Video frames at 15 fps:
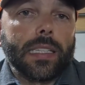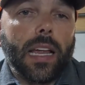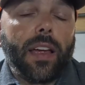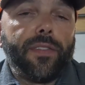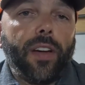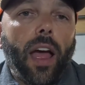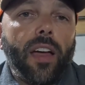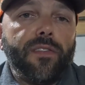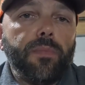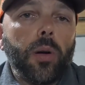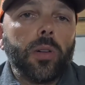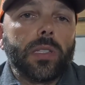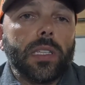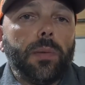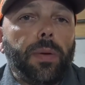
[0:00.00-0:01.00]
I've
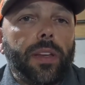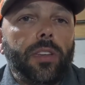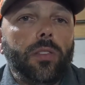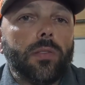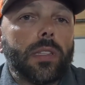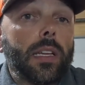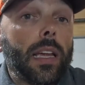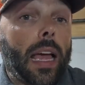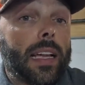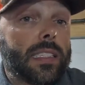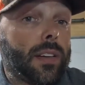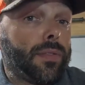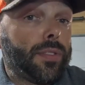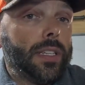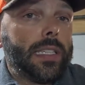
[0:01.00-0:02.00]
mostly been using, as
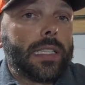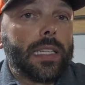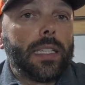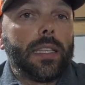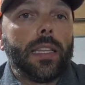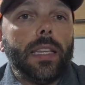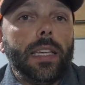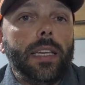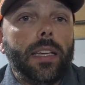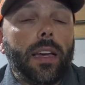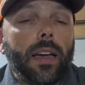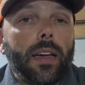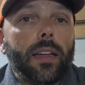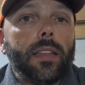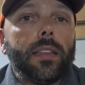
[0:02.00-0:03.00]
of recent,
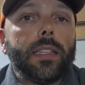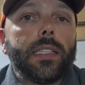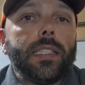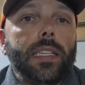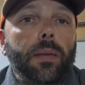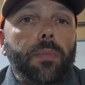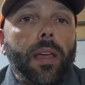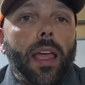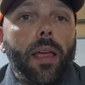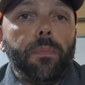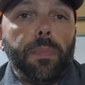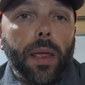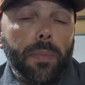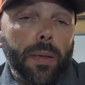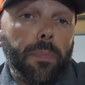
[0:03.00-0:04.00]
the Z-Man
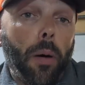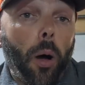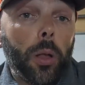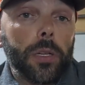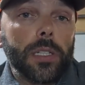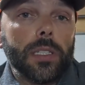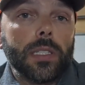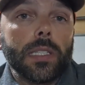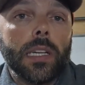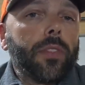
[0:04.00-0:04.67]
Baby Ballers.